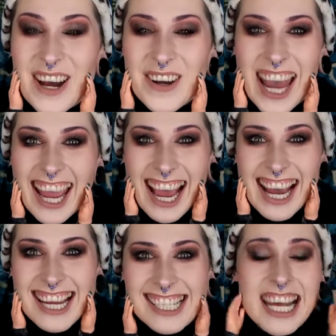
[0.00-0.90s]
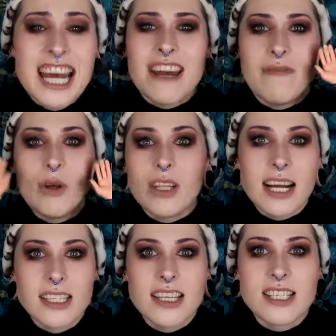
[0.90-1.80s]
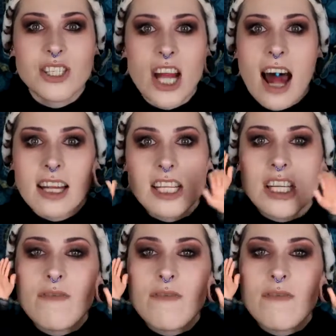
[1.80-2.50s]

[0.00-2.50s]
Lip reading: Okay guys, if you liked this challenge,